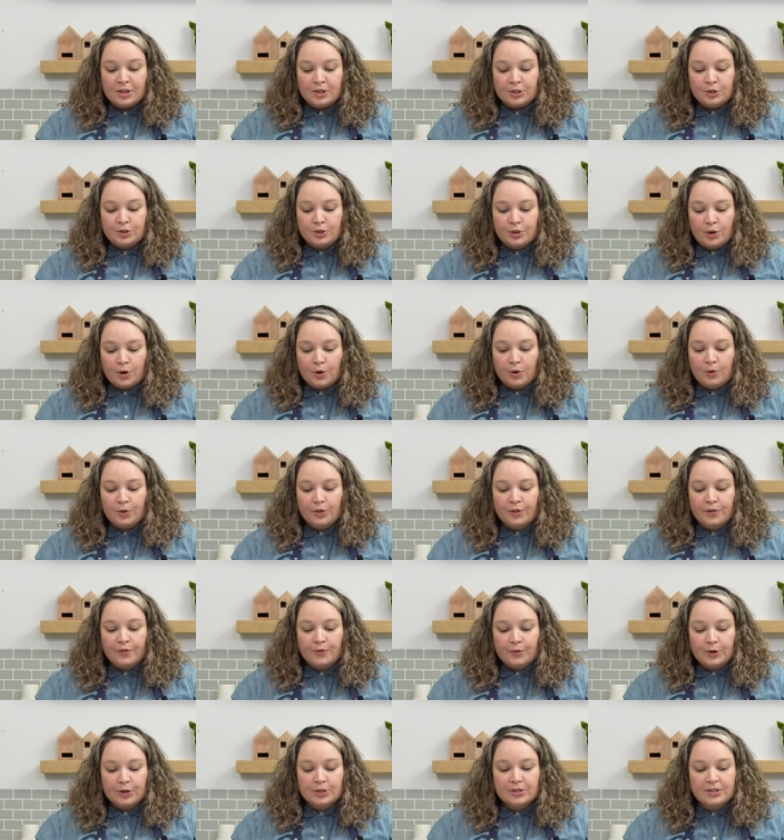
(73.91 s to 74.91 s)
So the
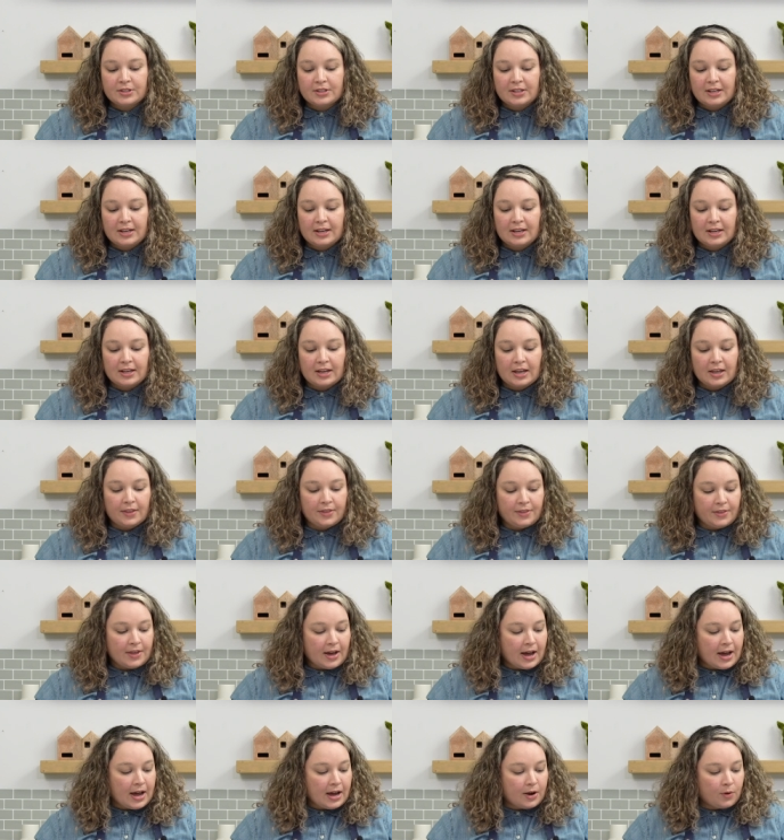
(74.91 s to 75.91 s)
first thing
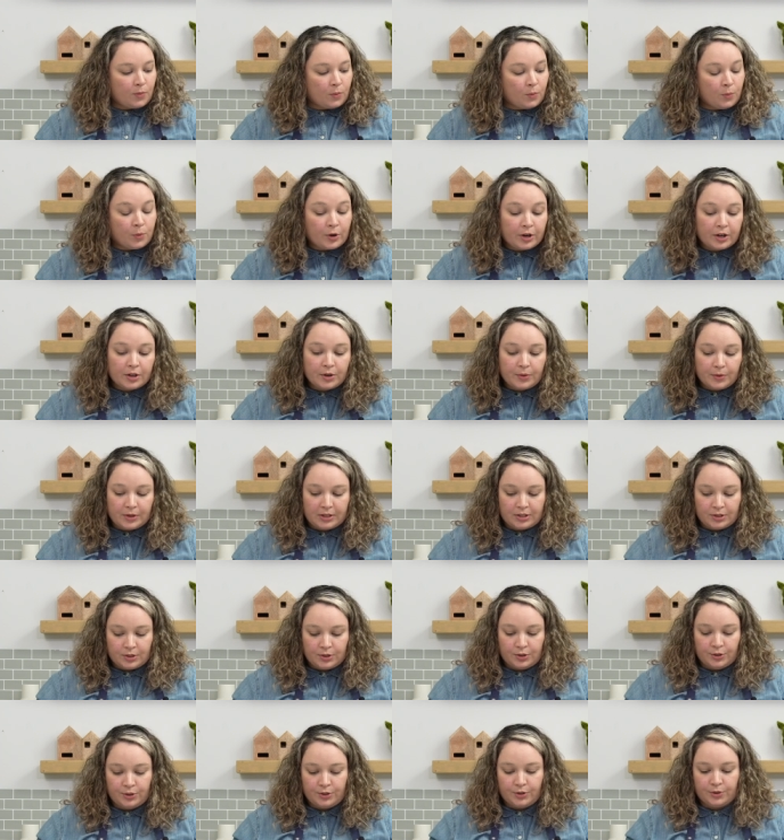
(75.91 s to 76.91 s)
that we're going
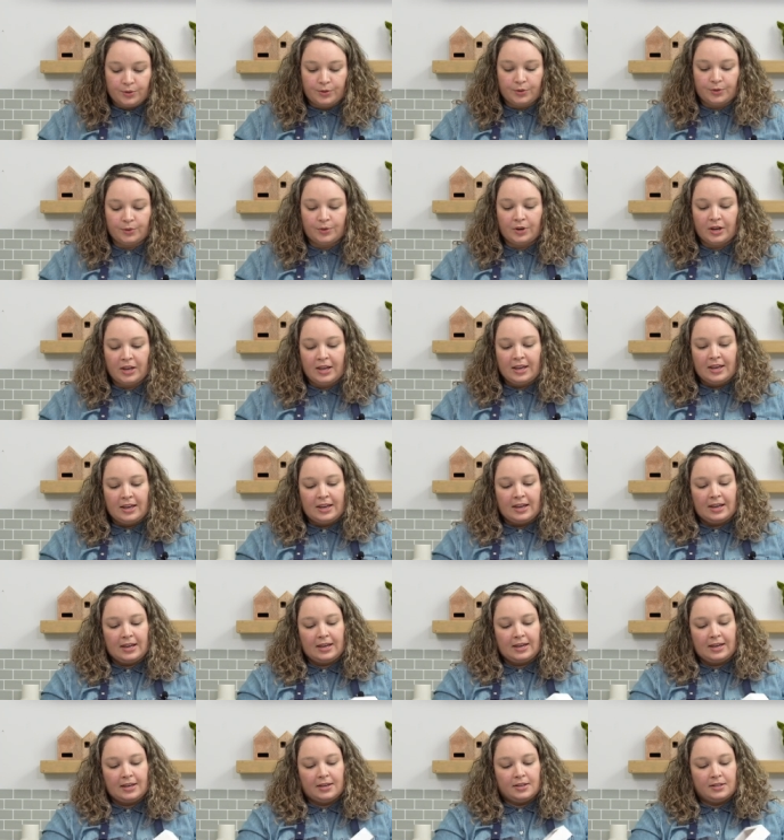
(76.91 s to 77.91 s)
to do
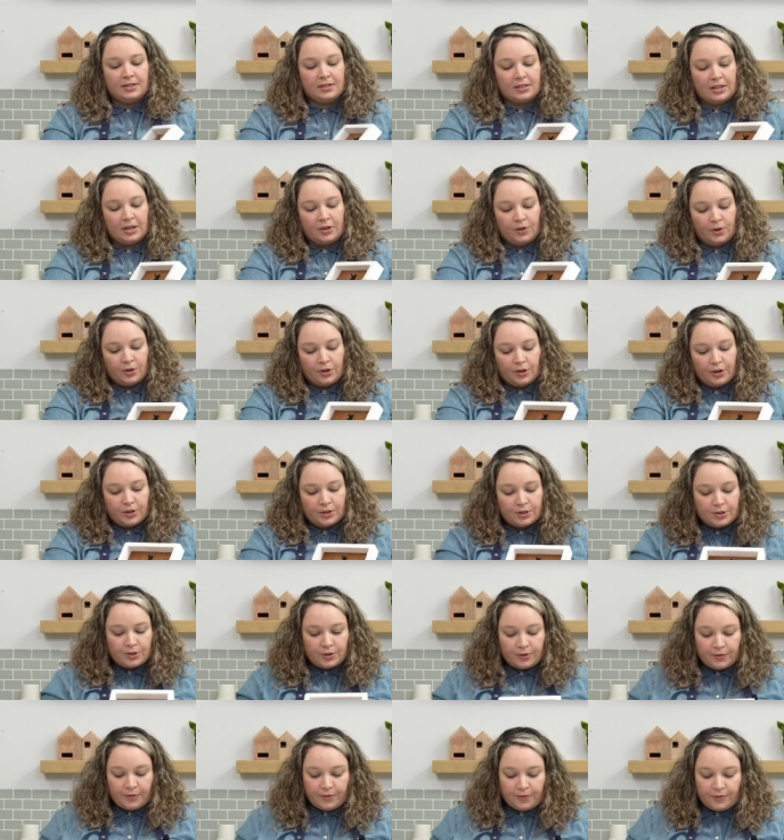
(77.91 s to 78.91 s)
is in order
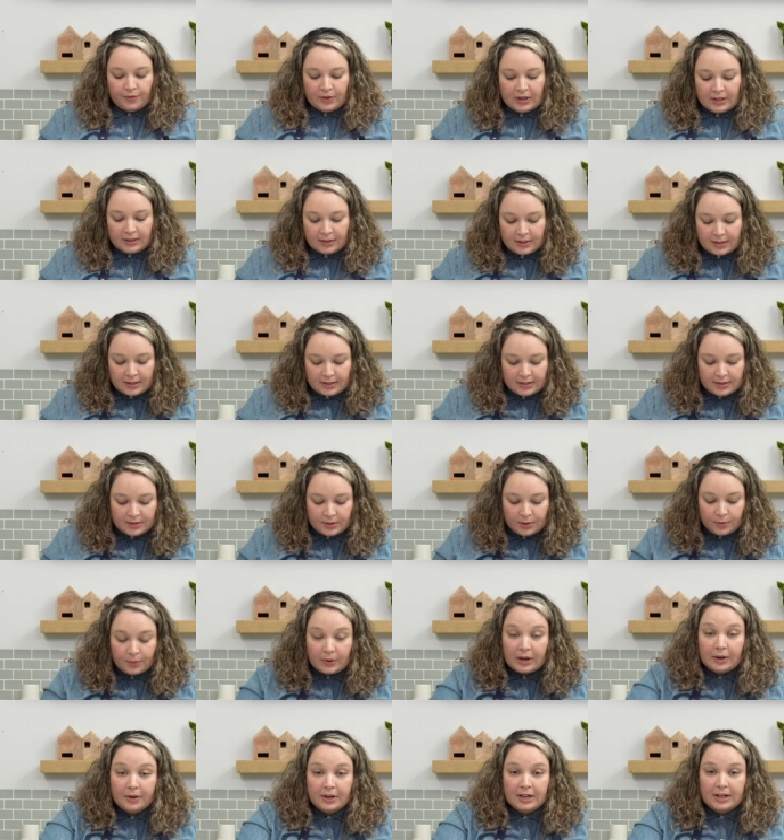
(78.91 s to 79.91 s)
to fit this
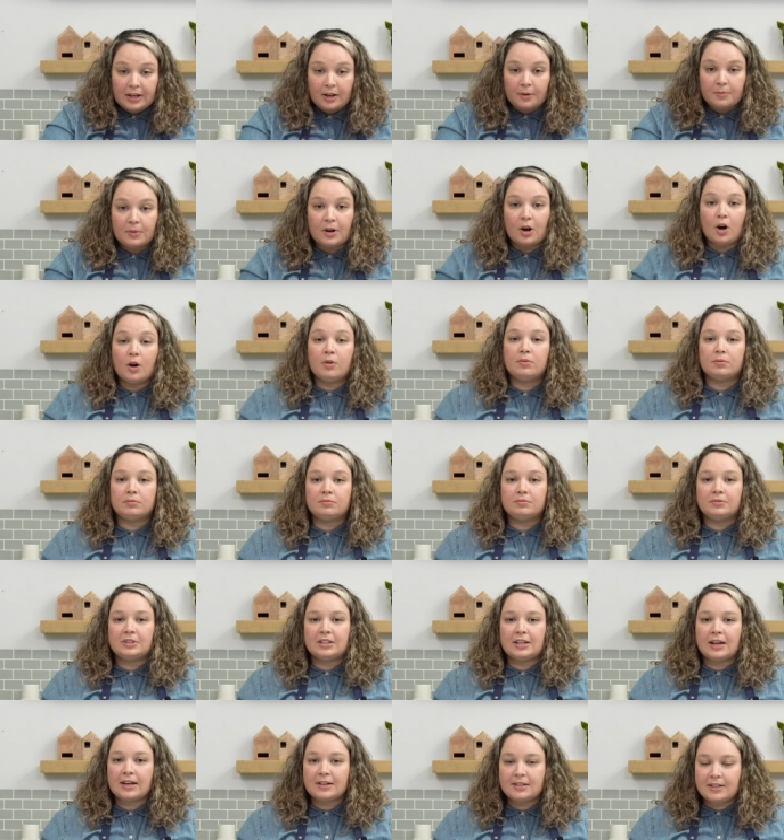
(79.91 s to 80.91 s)
terrarium. Oh,
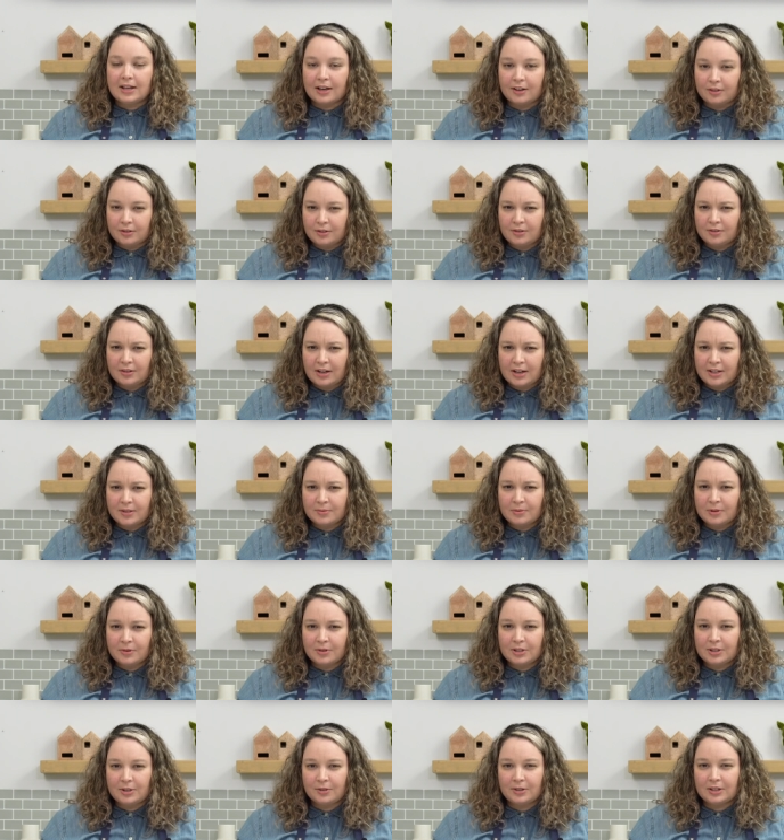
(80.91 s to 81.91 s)
did I tell you guys we
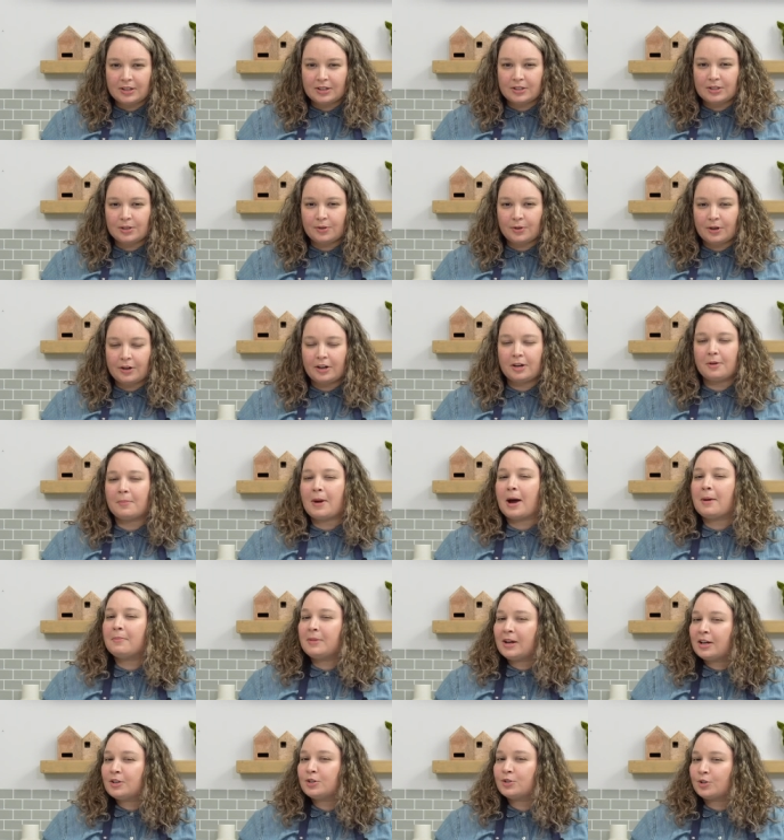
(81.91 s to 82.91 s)
were doing a terrarium?
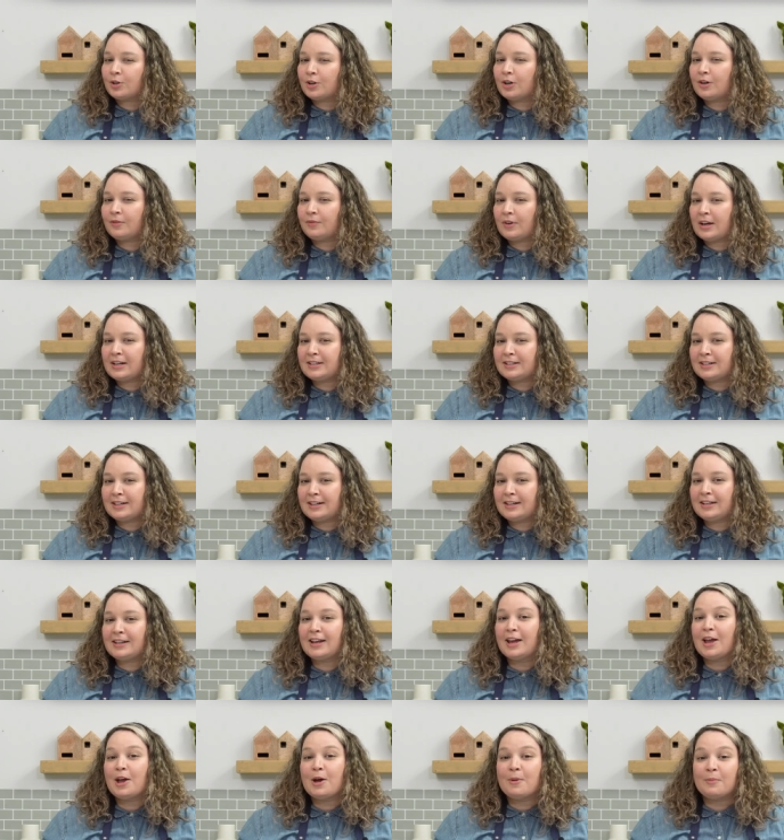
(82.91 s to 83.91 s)
I'm not sure if I
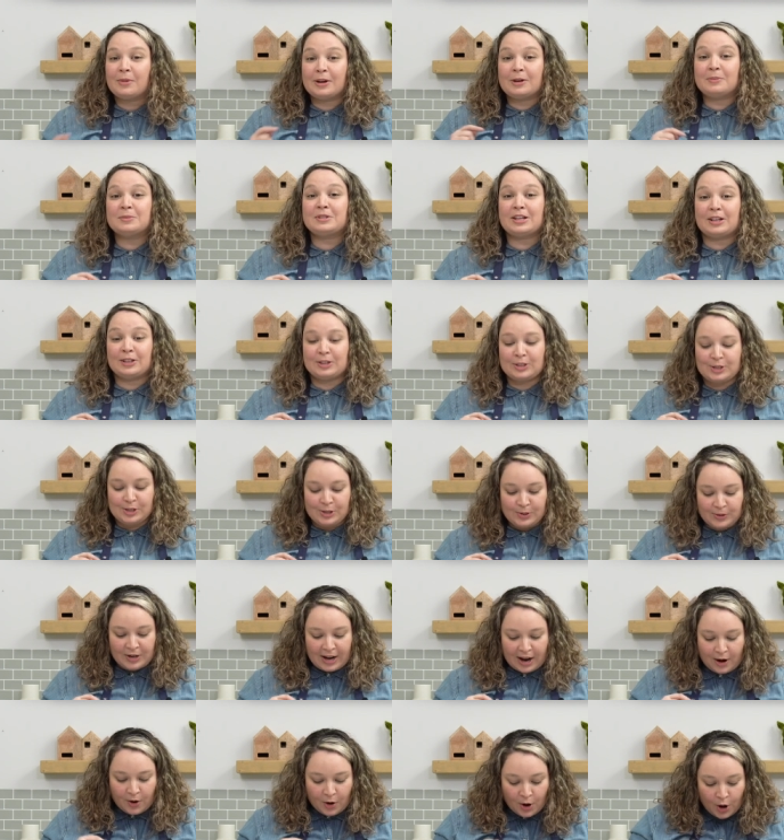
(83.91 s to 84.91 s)
did, but I'm telling you
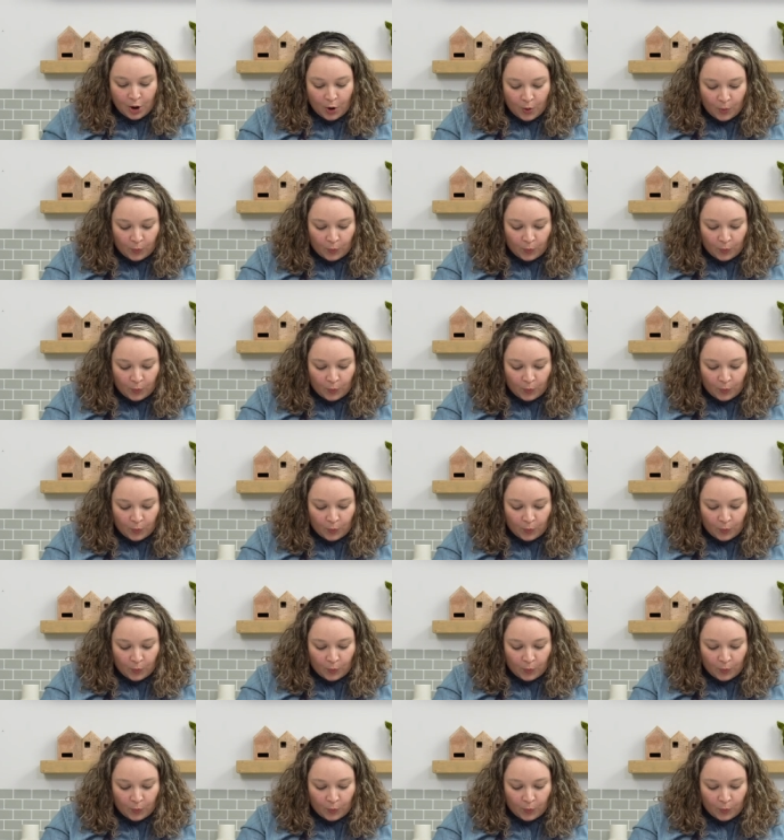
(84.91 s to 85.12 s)
now.